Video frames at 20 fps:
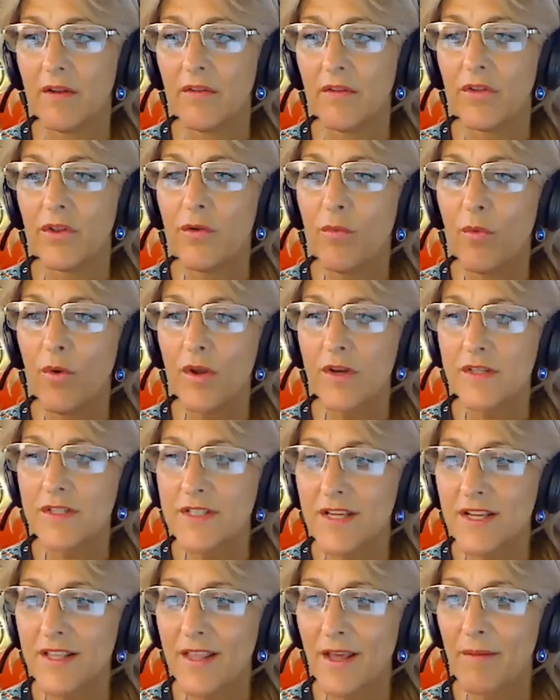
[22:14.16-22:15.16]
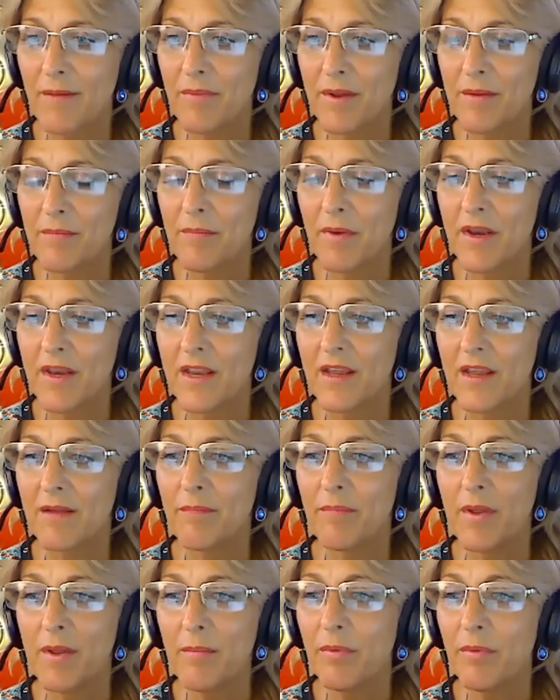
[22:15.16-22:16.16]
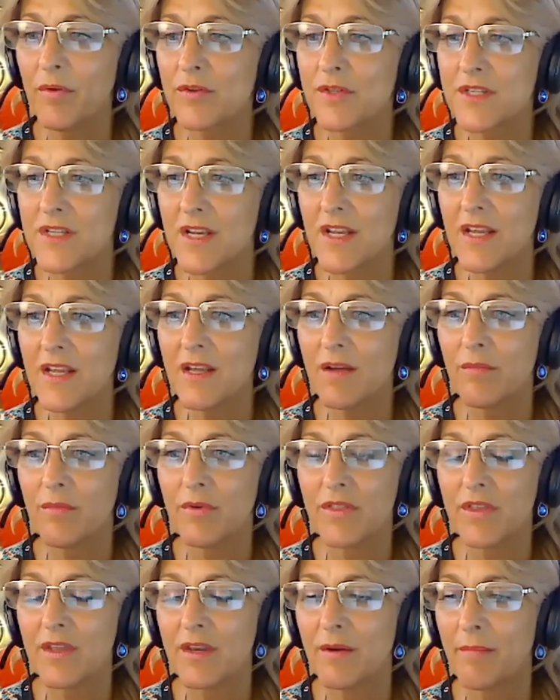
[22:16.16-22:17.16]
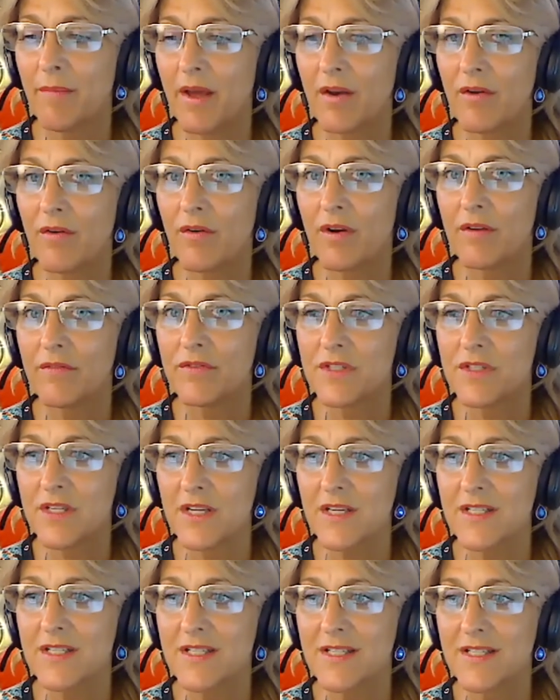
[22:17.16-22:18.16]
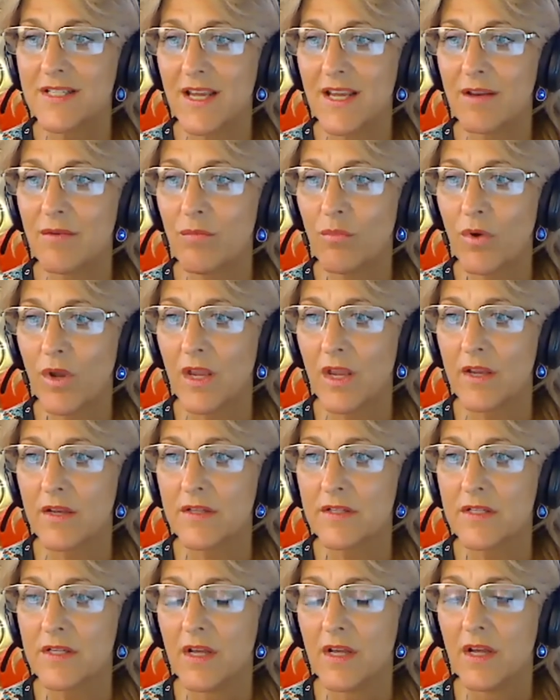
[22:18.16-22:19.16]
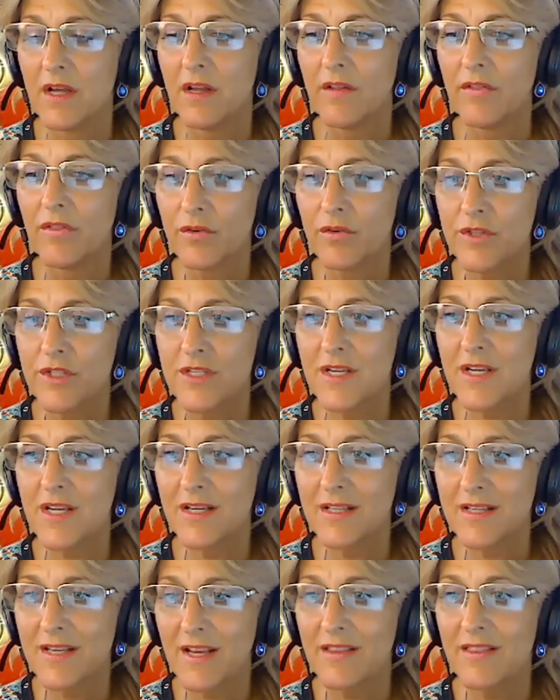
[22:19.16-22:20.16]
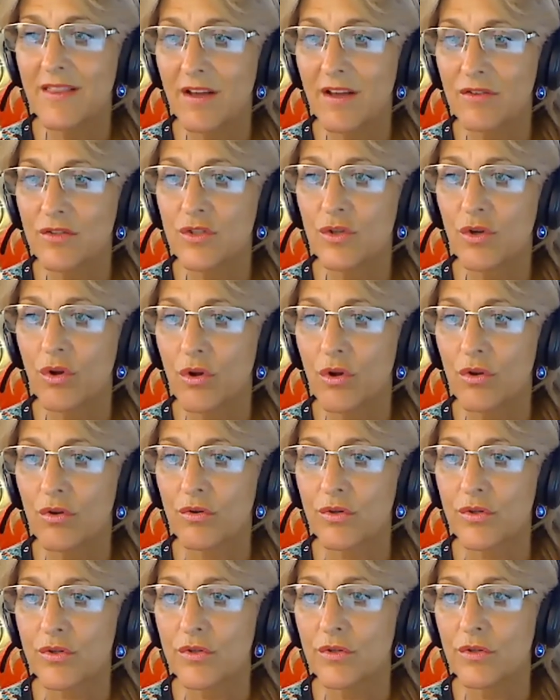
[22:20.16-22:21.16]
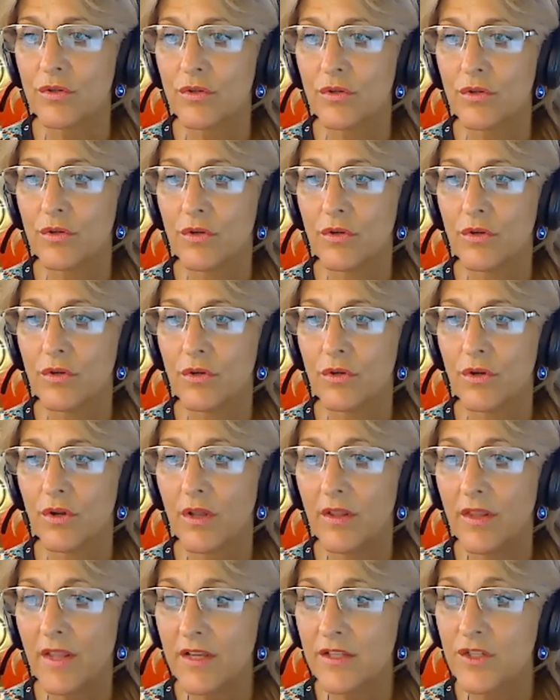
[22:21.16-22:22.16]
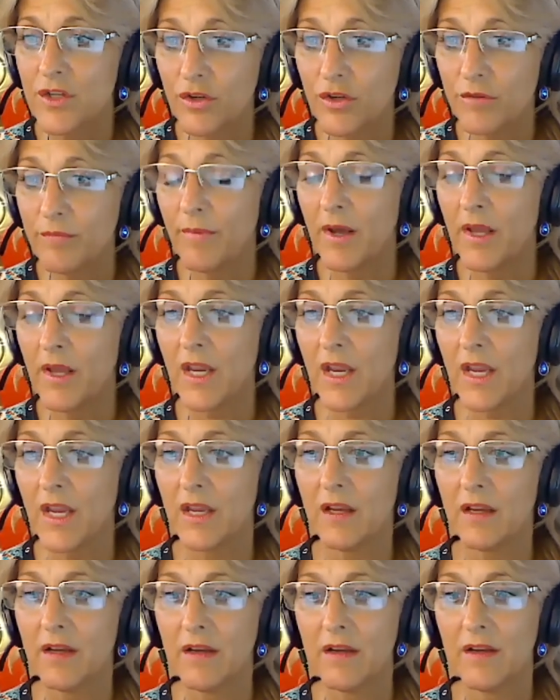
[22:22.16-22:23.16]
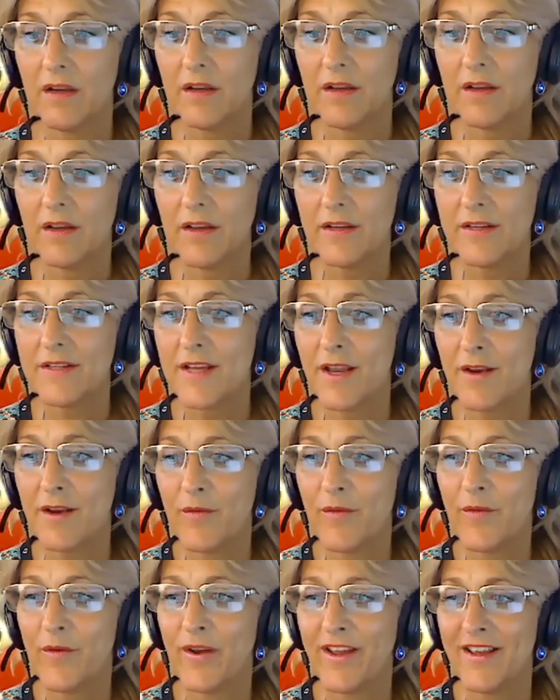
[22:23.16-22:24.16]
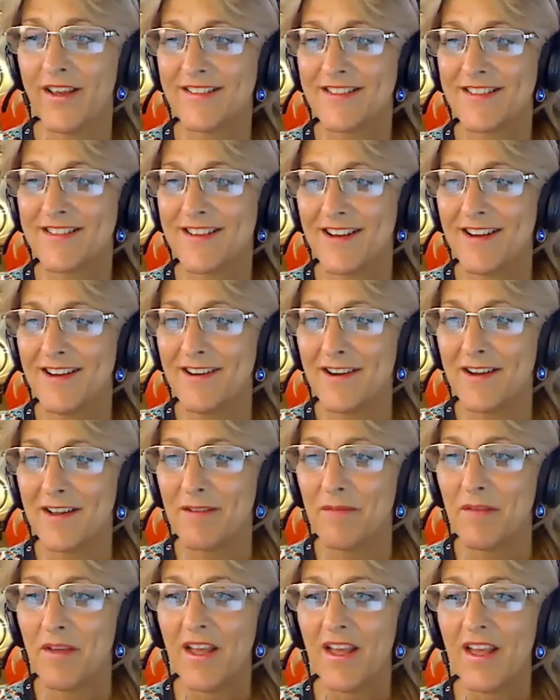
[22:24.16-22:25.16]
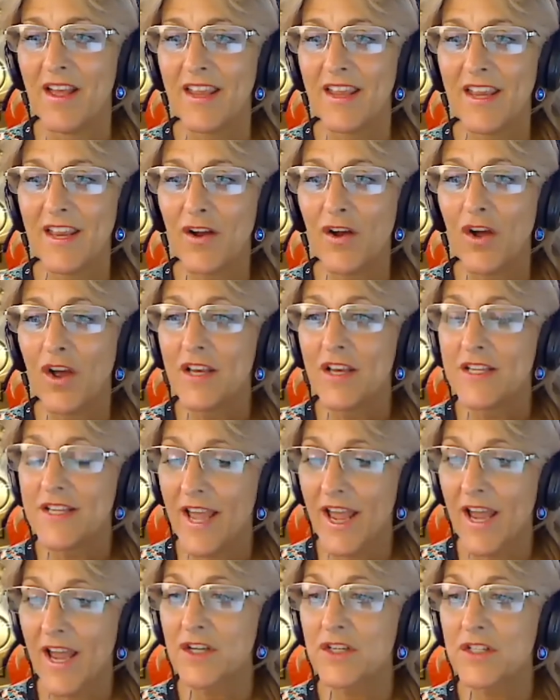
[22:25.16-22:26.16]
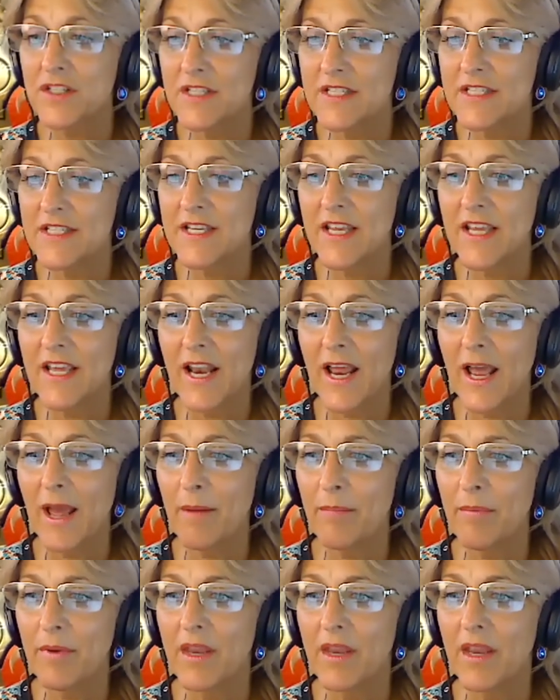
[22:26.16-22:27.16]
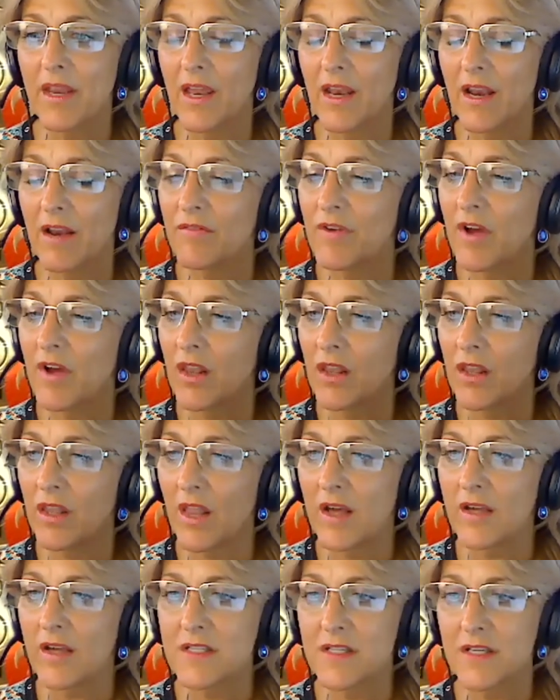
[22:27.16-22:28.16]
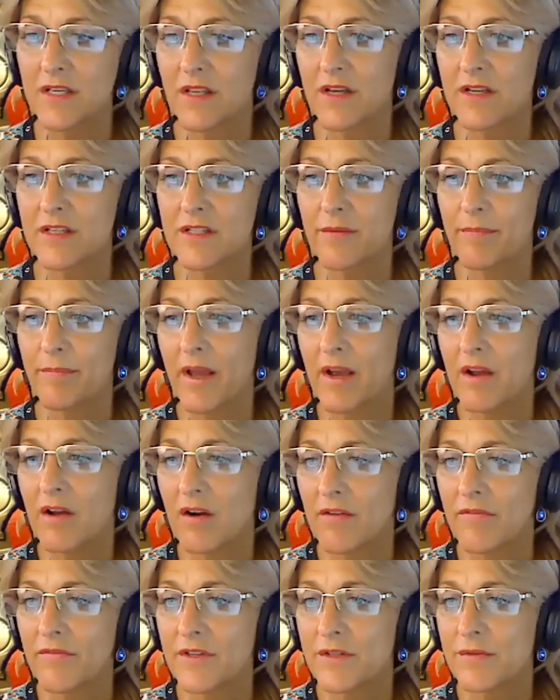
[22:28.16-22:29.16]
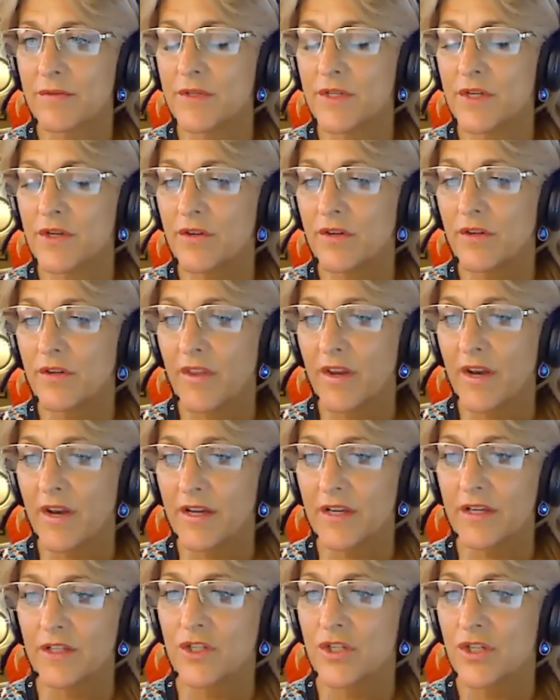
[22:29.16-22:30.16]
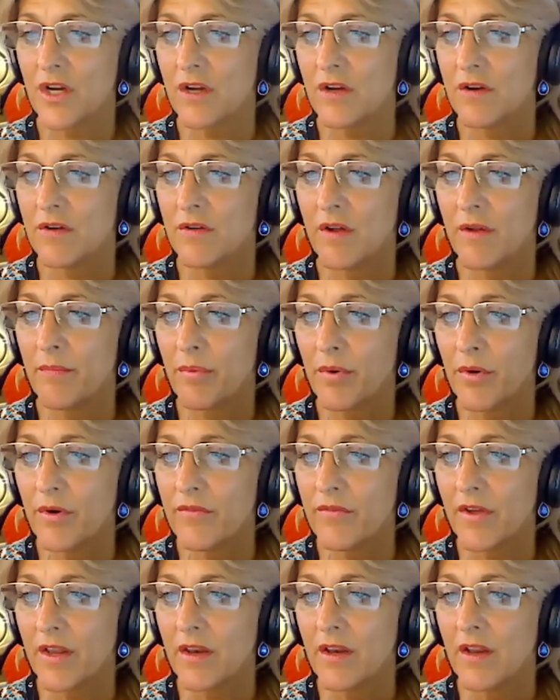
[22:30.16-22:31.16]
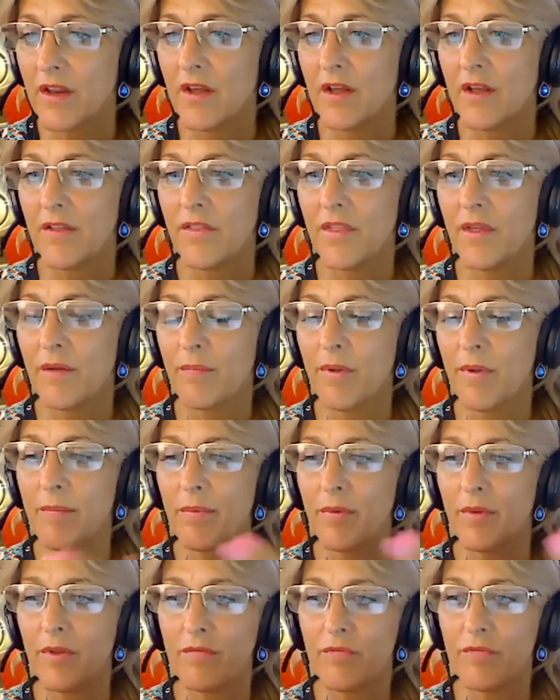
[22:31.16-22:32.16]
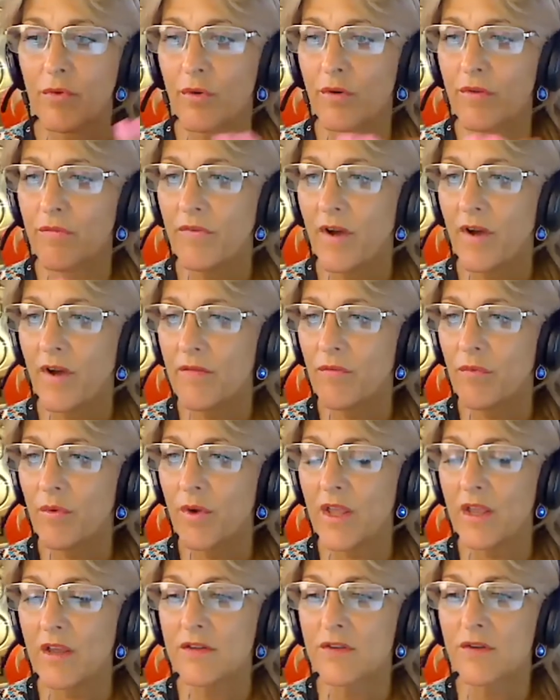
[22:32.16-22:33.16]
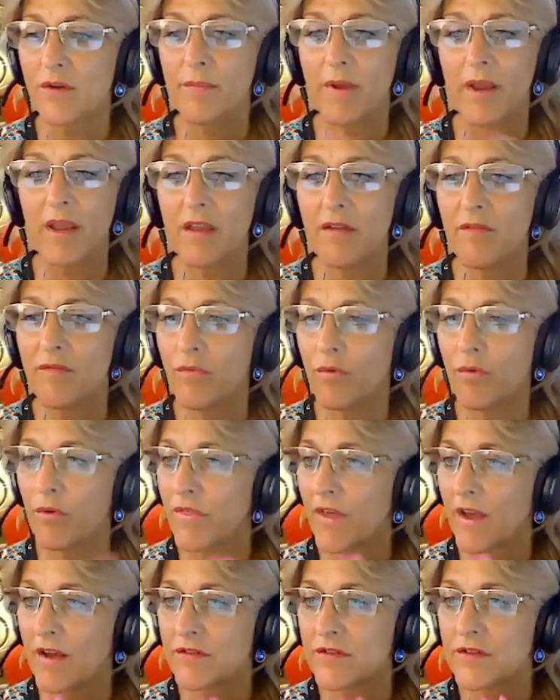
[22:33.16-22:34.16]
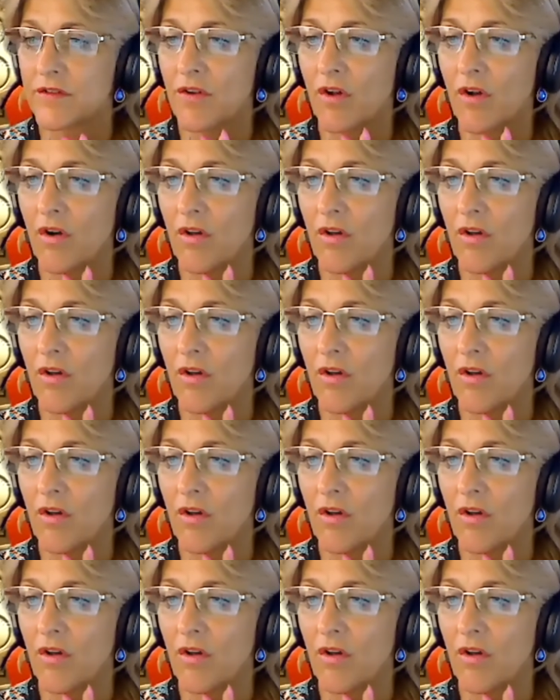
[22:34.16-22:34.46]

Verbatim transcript: You want to see that big money, and people are seeing it within a matter of six to 10 weeks. They're seeing $10,000, and that's good money in 10 weeks time you know to actually see it happening and i've got lots and lots of back office material that i can show and prove it that people in four to five weeks are making $4000